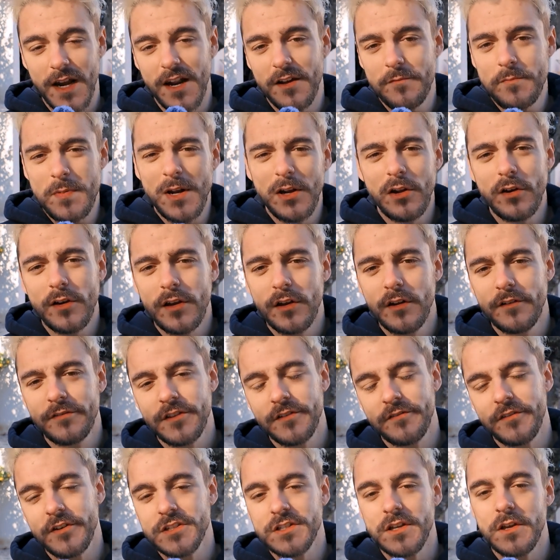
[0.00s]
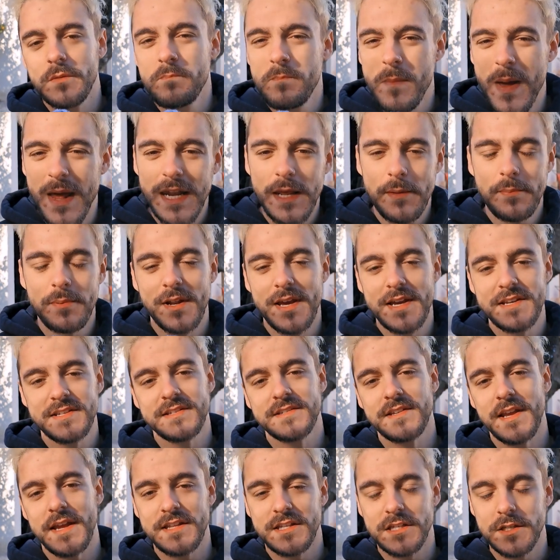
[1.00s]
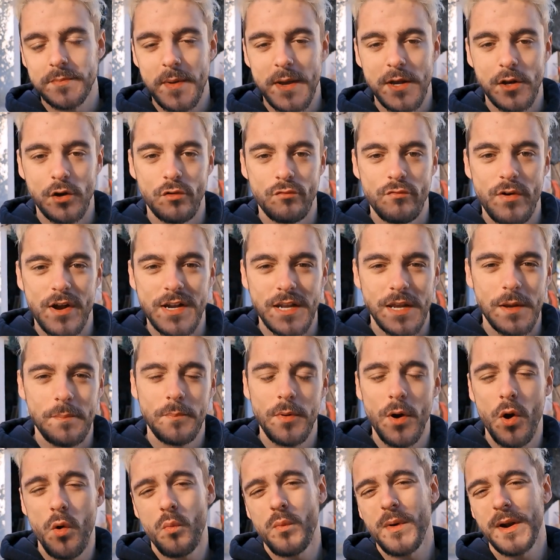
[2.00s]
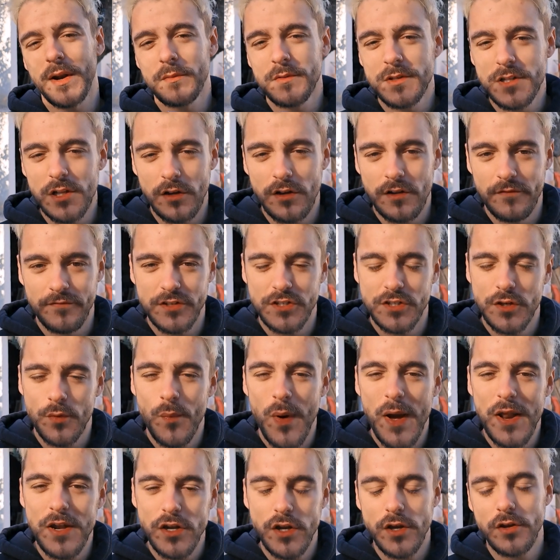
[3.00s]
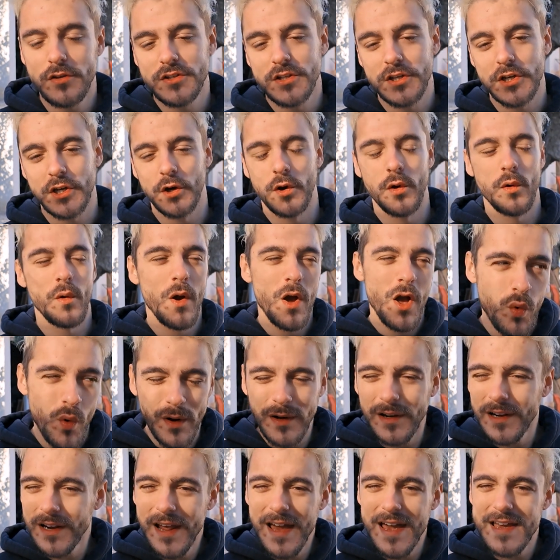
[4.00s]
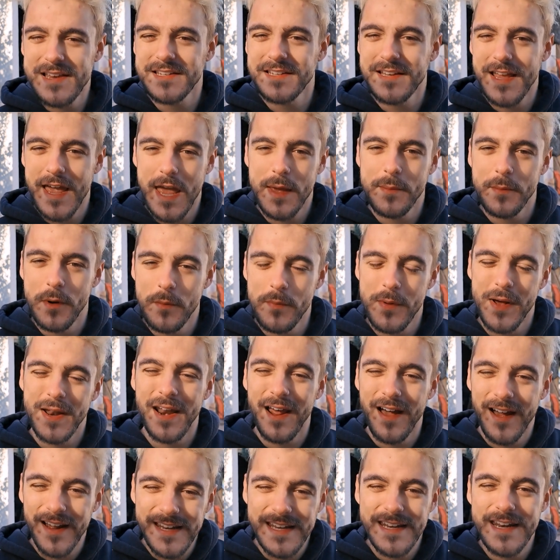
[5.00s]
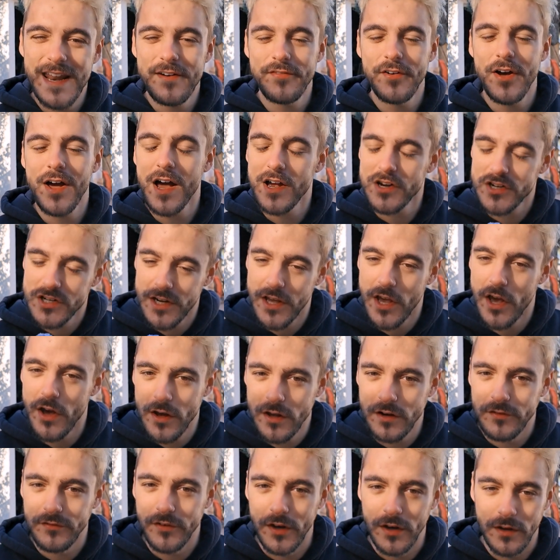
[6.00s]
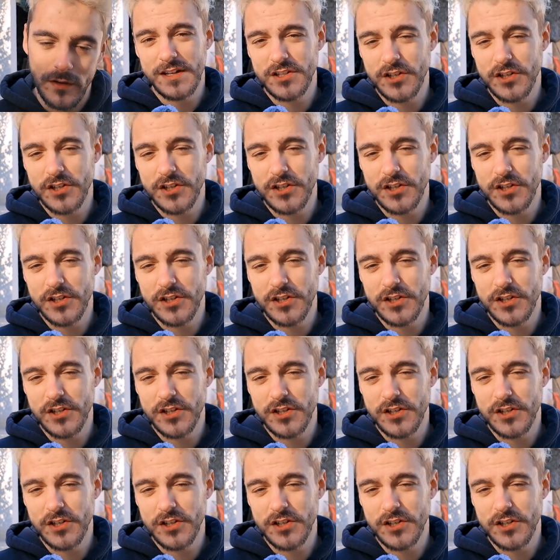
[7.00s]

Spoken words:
And I've been lucky enough to visit many places in Spain already, but when I was looking for somewhere new to go, Guadalest came up and I'd never actually heard of it.